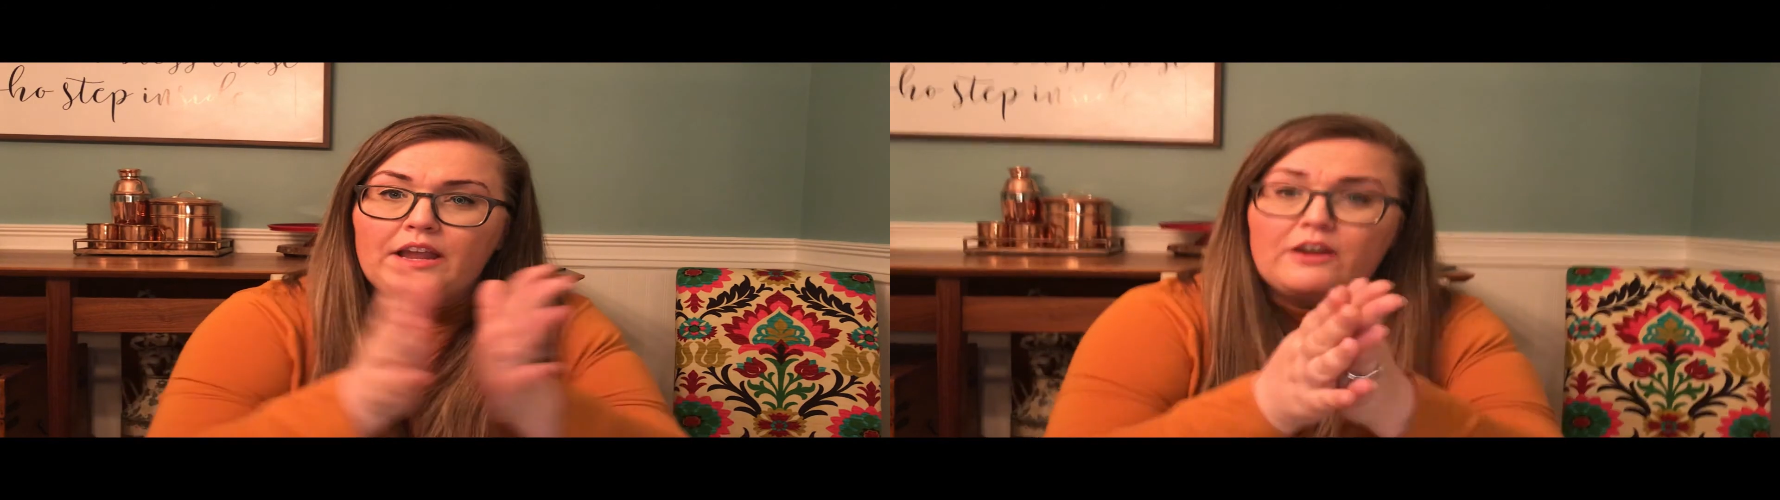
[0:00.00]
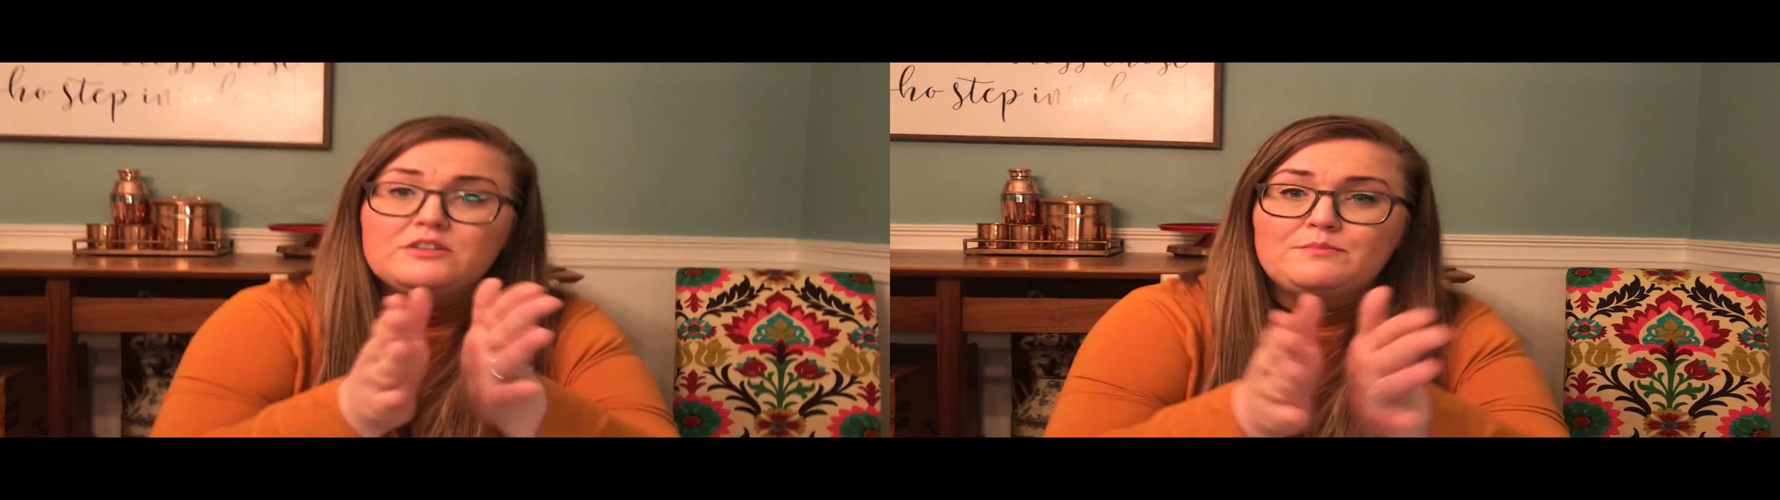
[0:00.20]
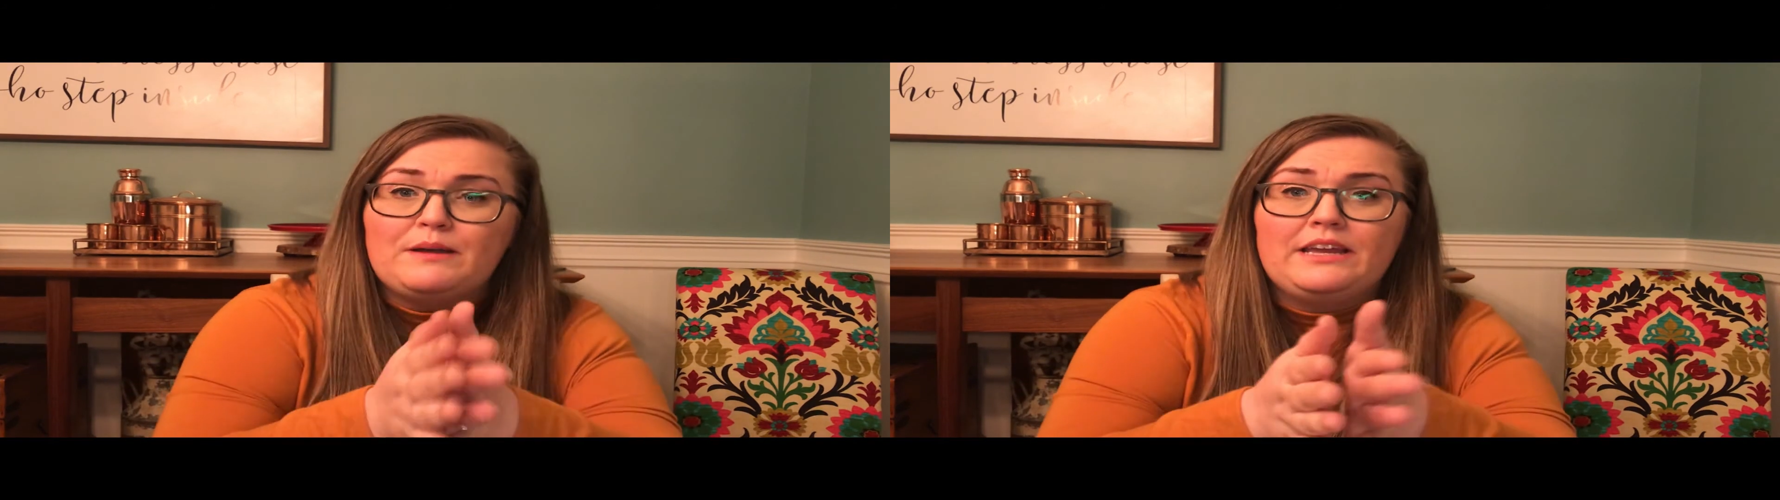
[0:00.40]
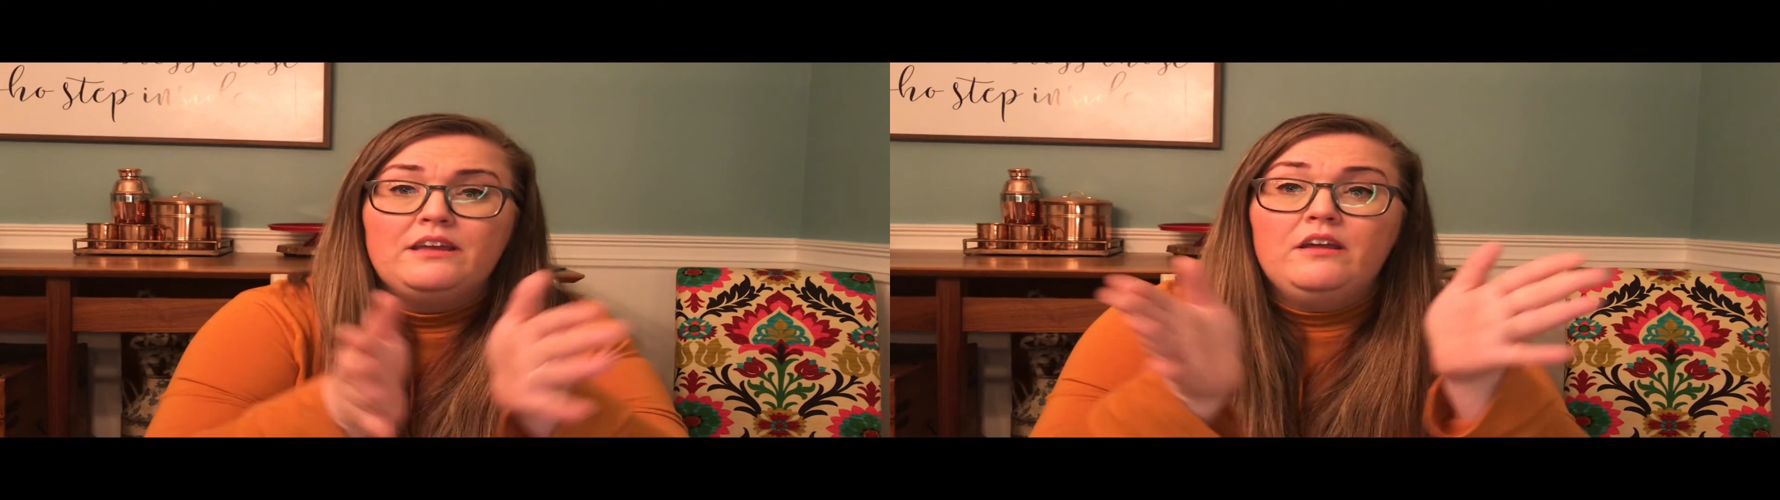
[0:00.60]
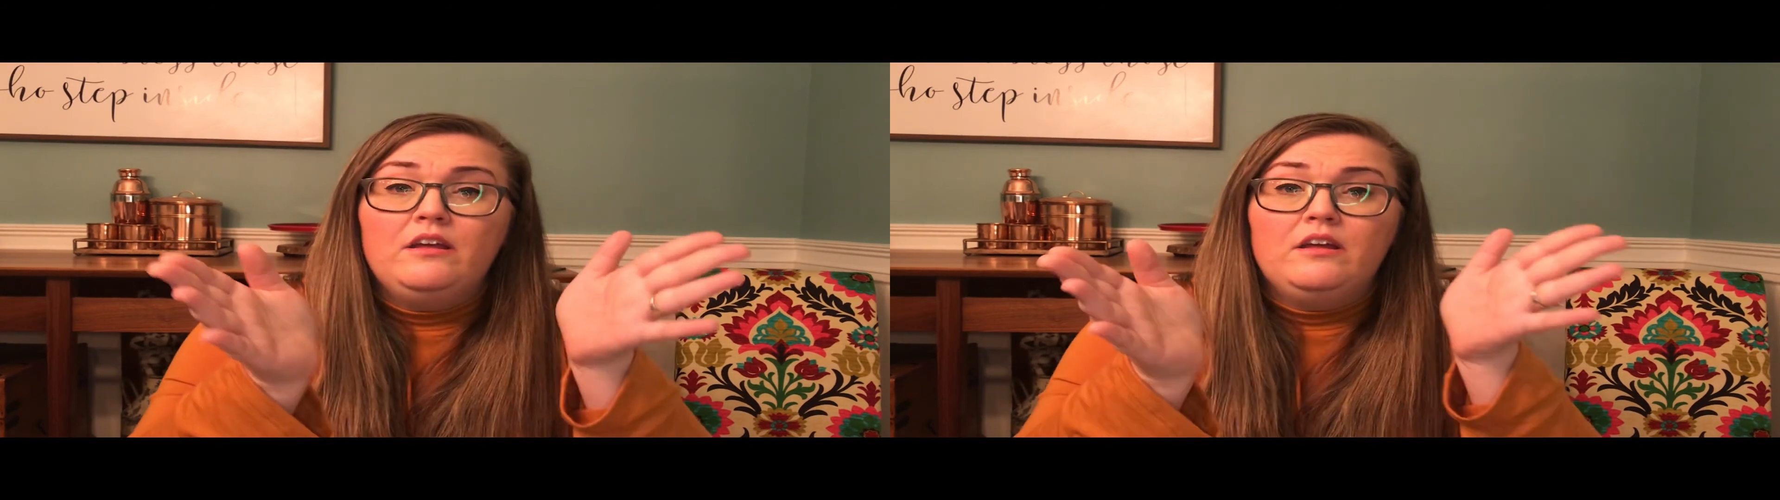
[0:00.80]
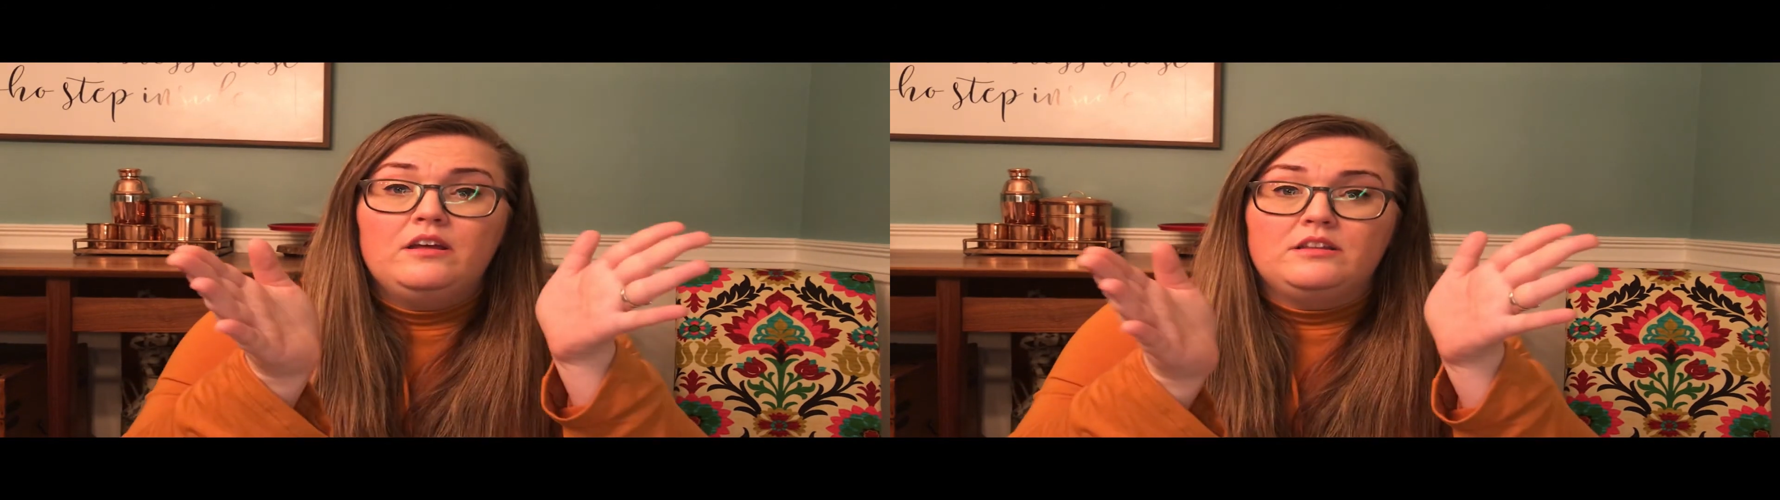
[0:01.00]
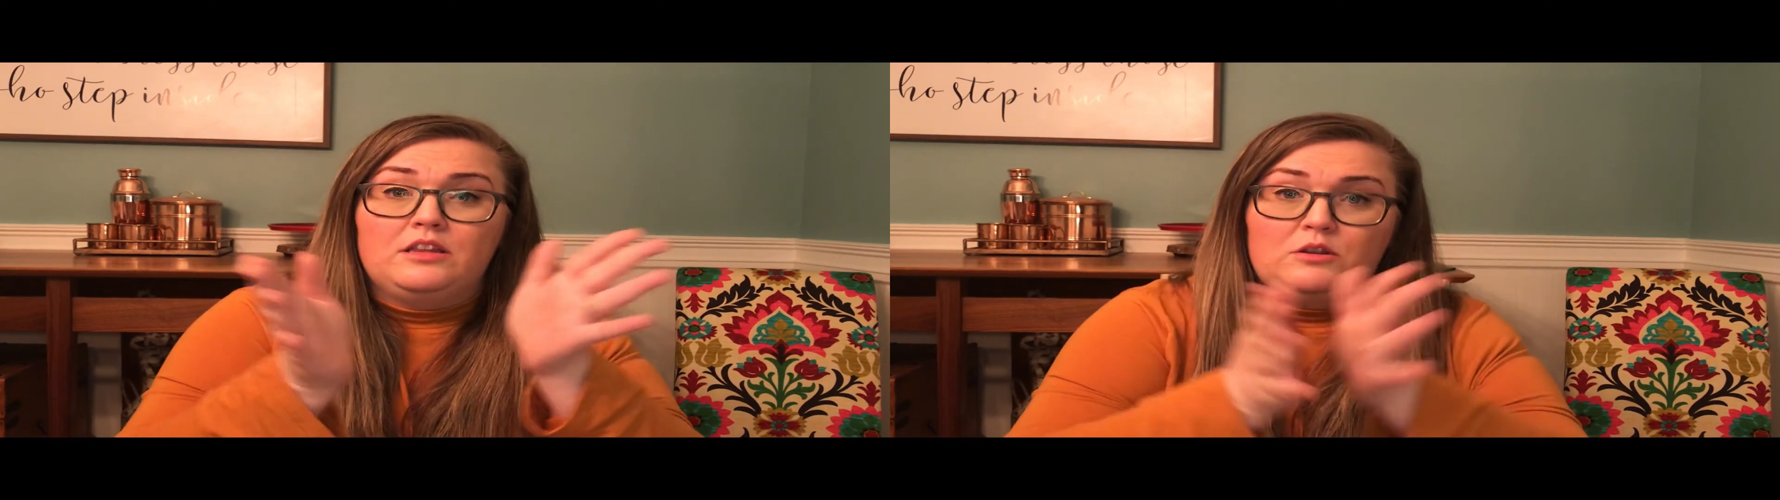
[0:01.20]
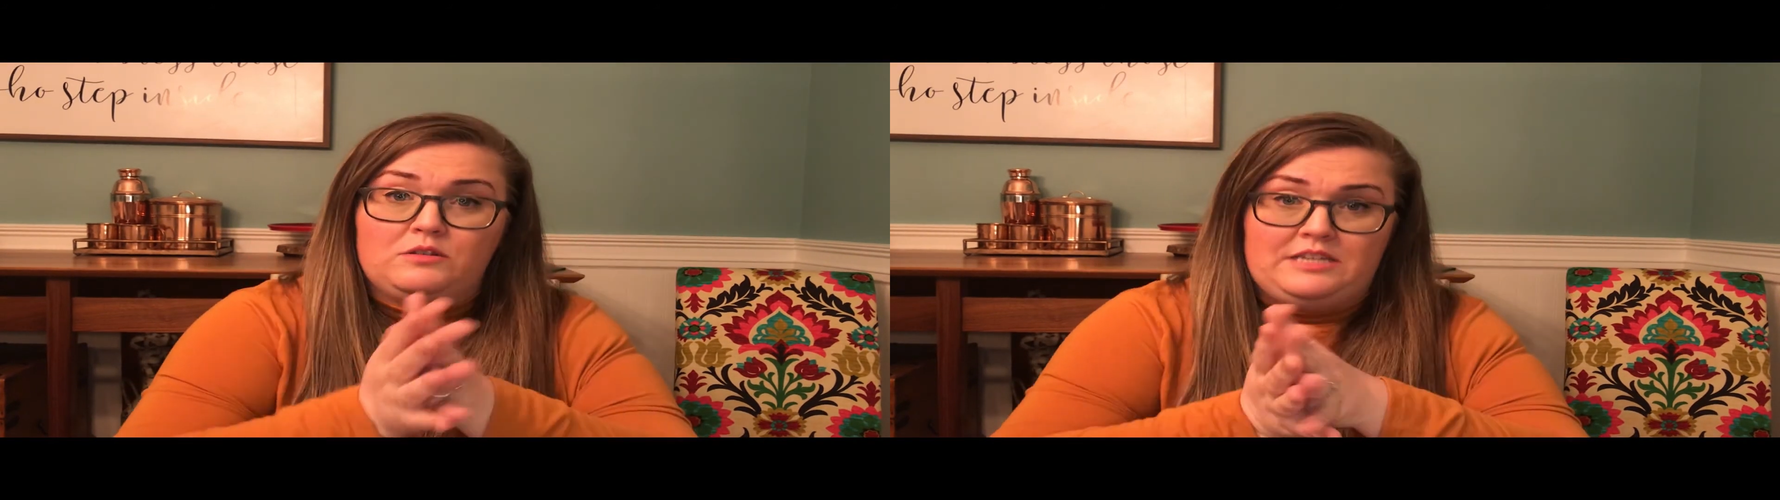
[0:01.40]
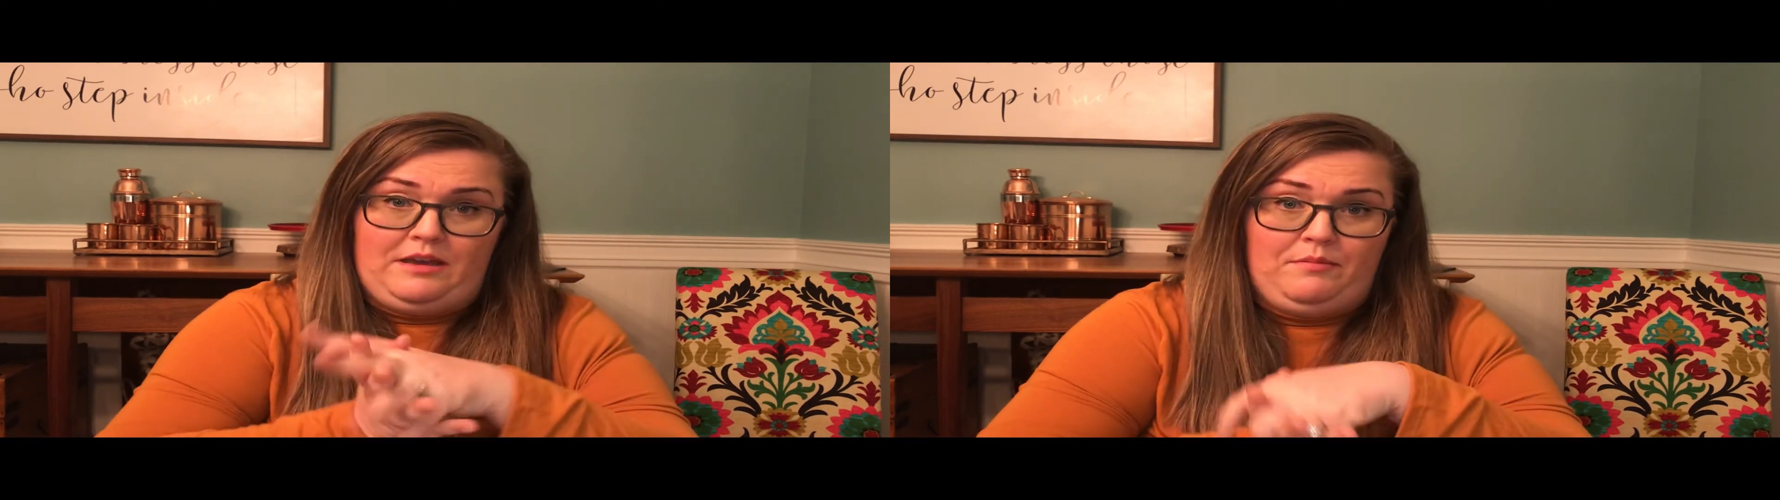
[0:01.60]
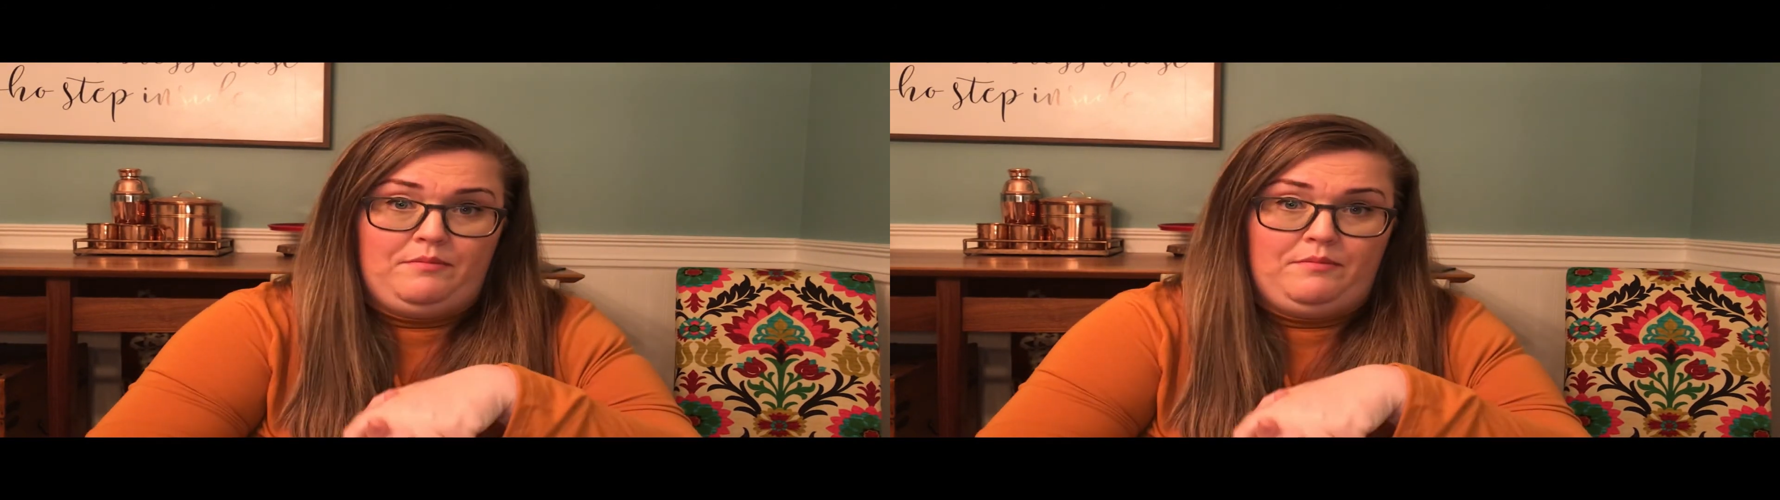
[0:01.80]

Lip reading: Here's my little tip.